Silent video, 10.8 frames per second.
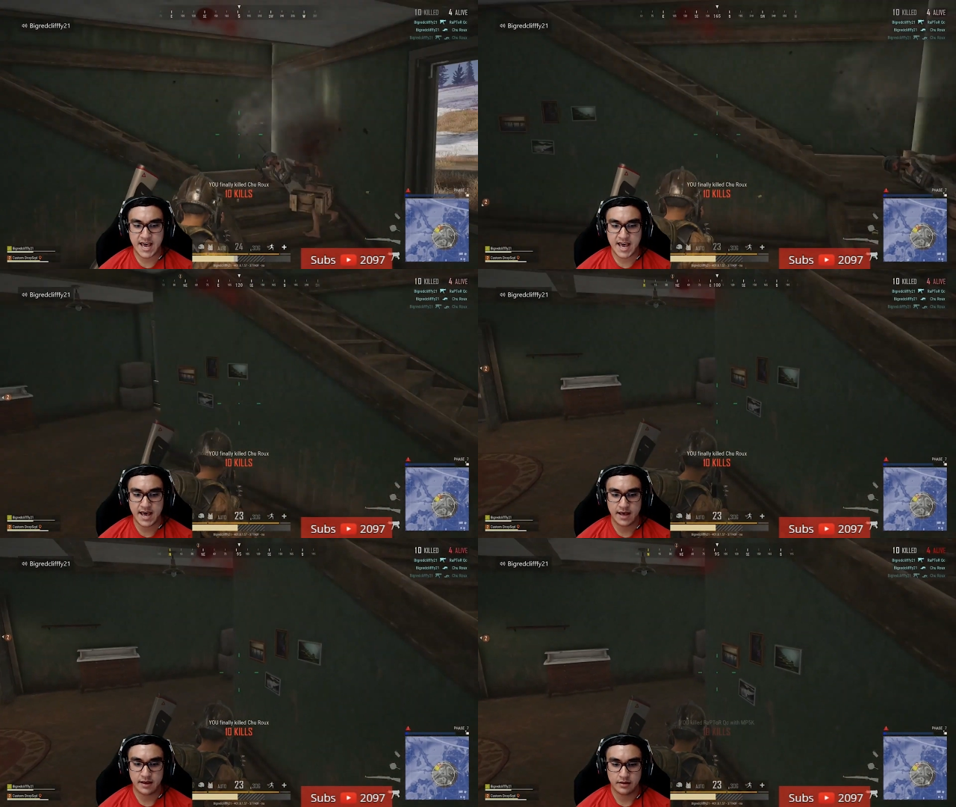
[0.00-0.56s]

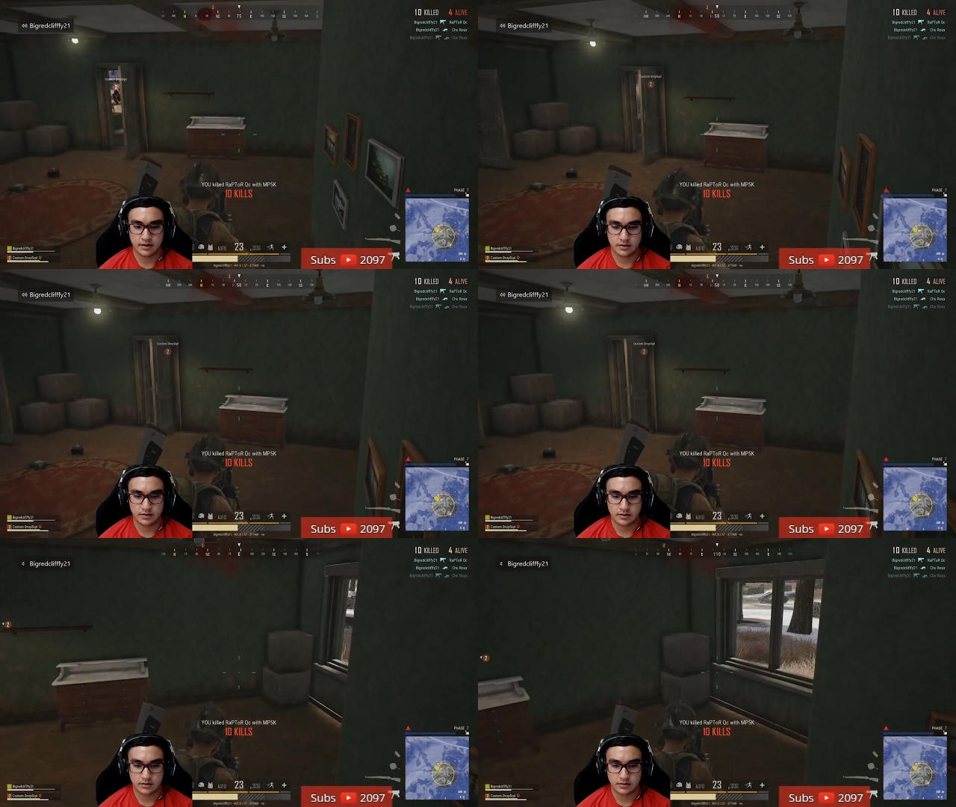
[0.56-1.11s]
shooting
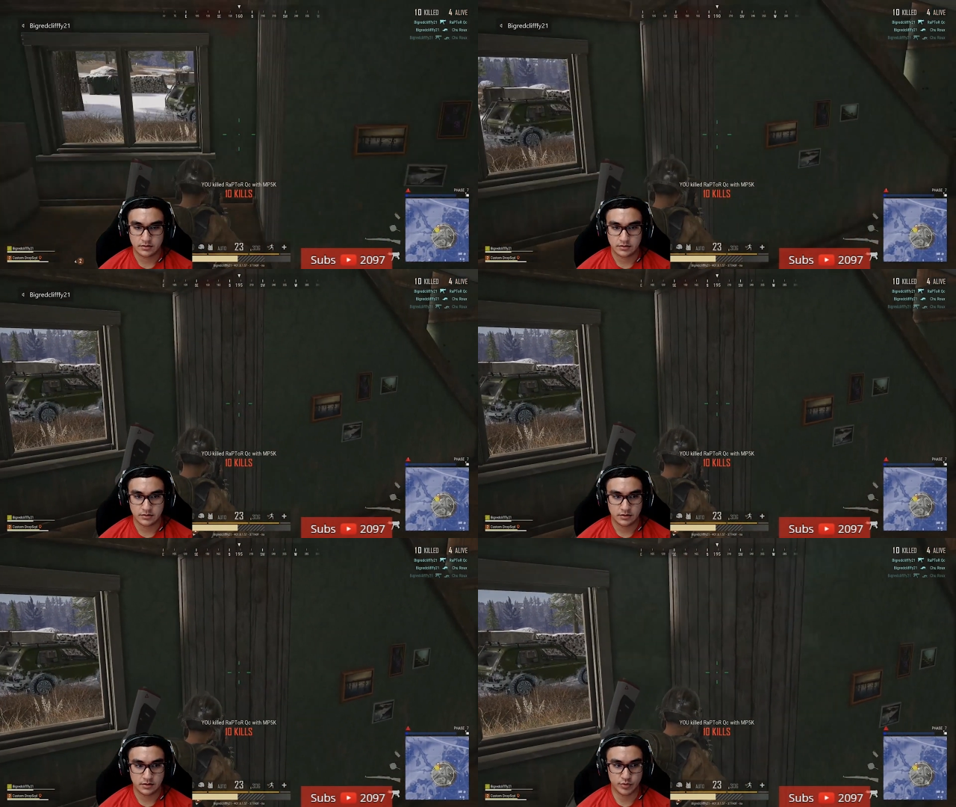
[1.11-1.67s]
and being
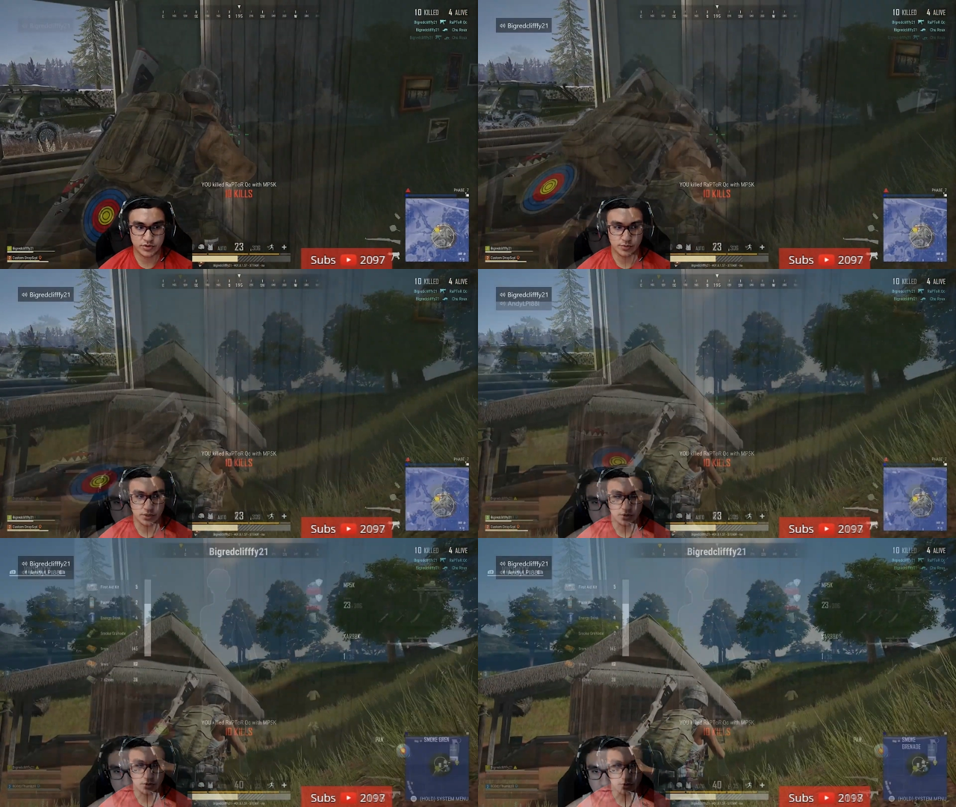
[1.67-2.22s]
shot at,
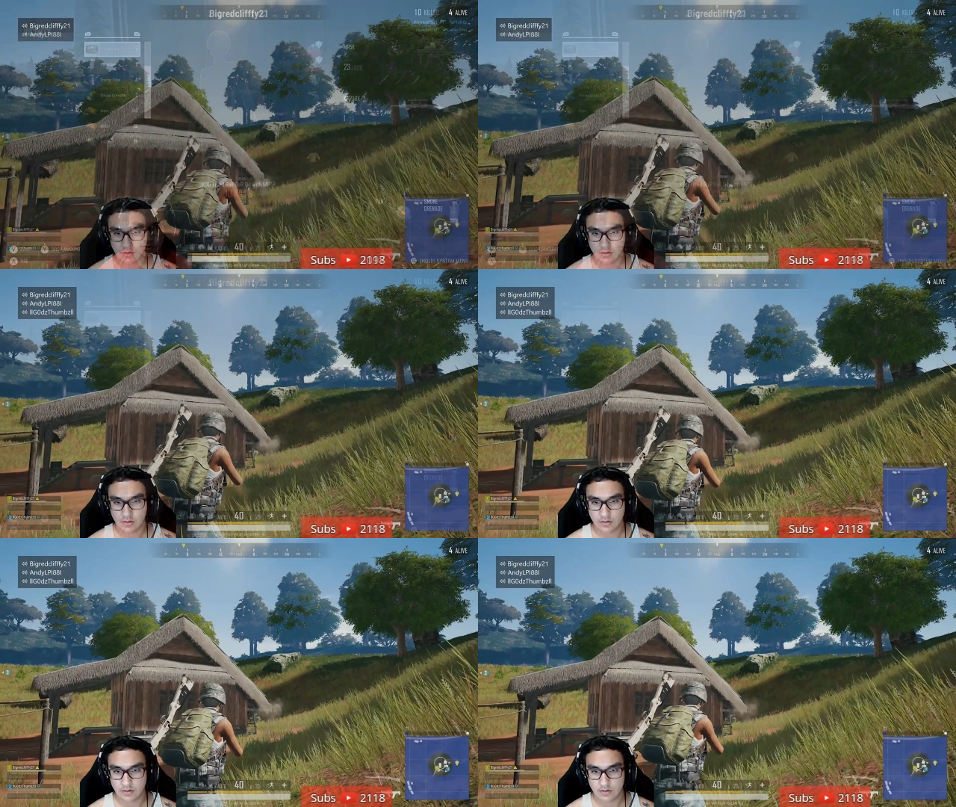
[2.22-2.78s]
your
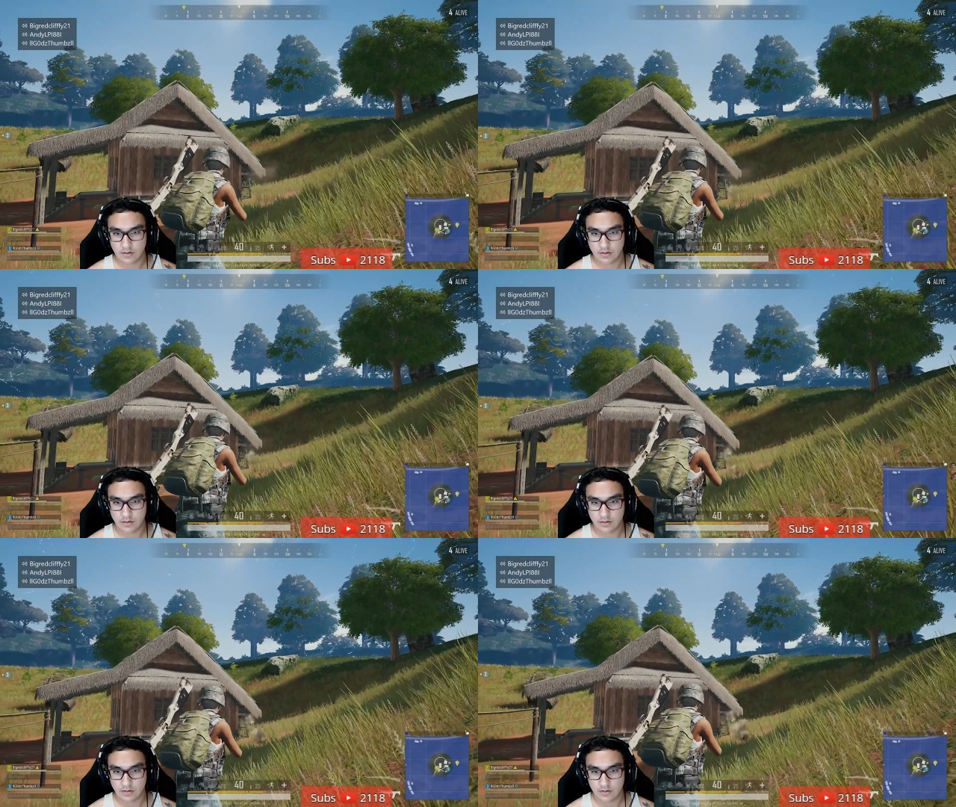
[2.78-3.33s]
controller
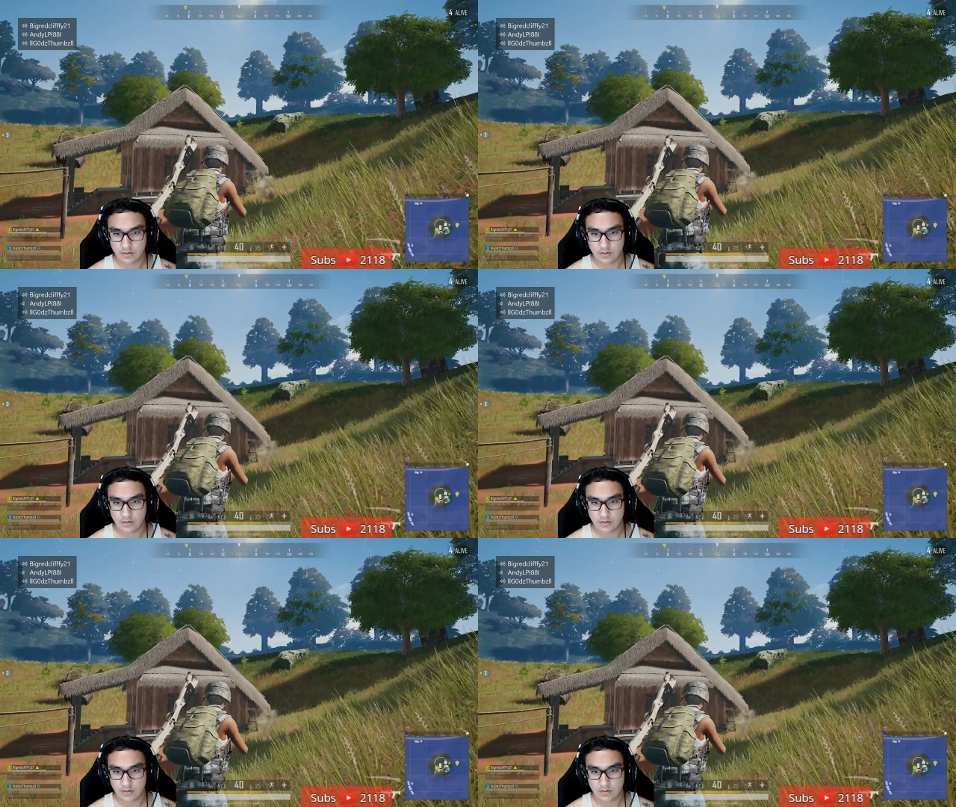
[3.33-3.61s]
vibrates,